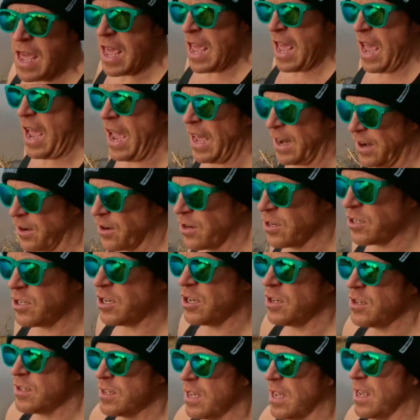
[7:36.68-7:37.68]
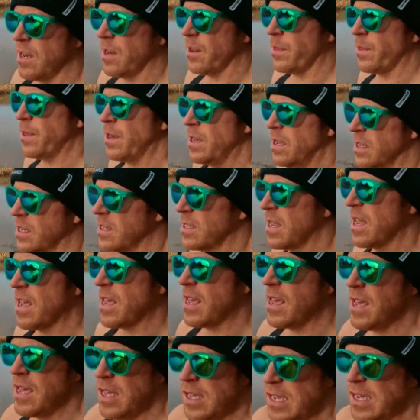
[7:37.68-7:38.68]
and on a Tuesday and
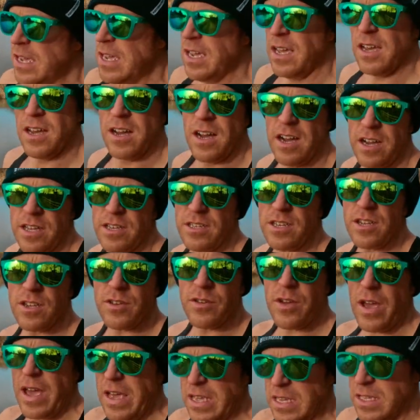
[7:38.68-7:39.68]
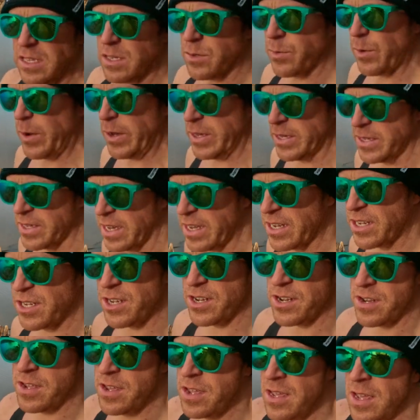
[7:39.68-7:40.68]
Thursday I do a sweat
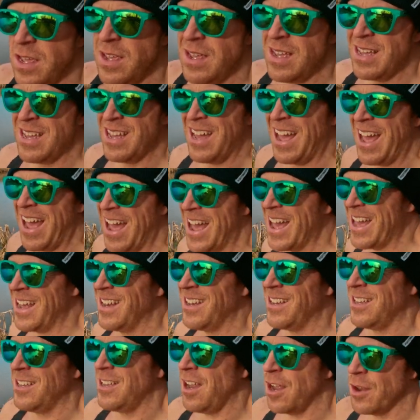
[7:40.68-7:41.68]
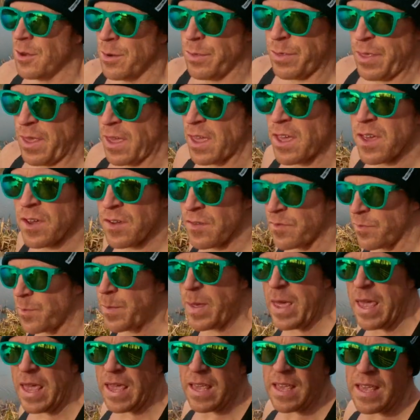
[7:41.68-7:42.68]
session. And don't think of
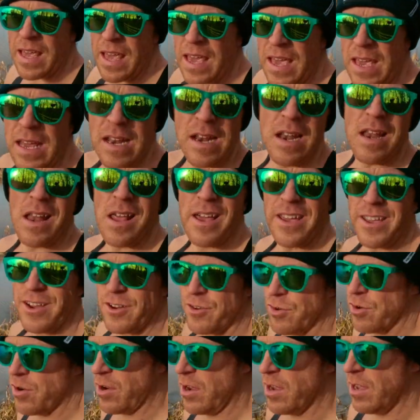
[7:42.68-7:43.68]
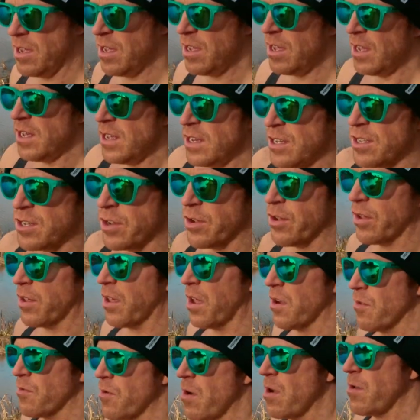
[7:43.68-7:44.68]
me in lycra doing
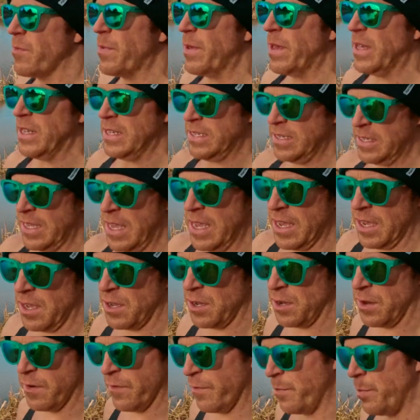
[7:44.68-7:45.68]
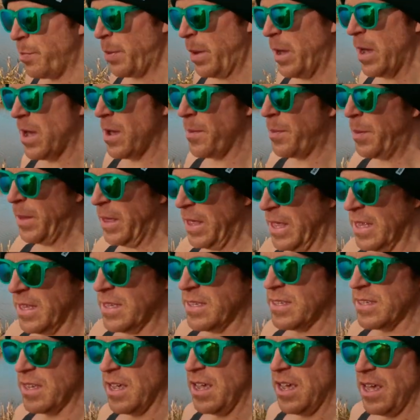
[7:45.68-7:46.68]
aerobics. Think of
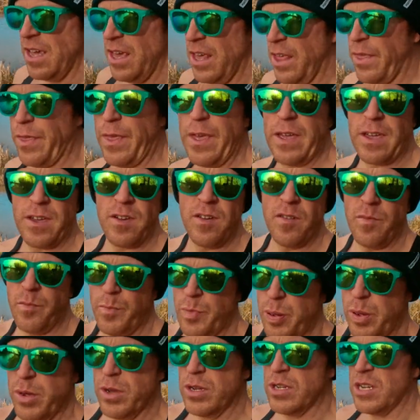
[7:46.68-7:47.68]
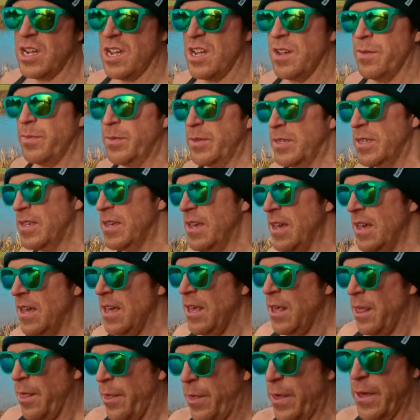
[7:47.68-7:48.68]
burpees, think of push-ups,
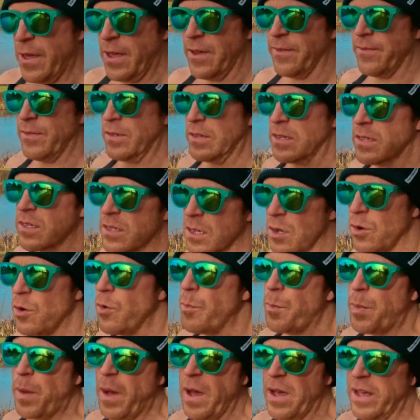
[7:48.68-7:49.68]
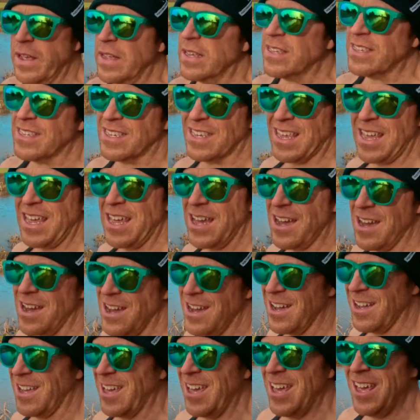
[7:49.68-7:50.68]
think of assault bike, ski
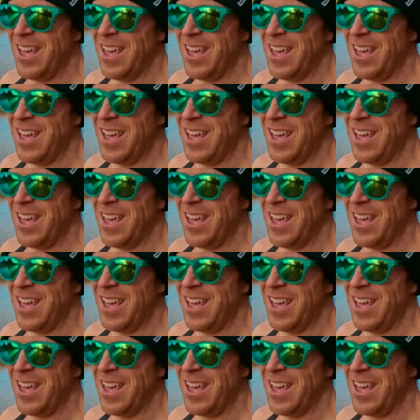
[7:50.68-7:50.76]
erg.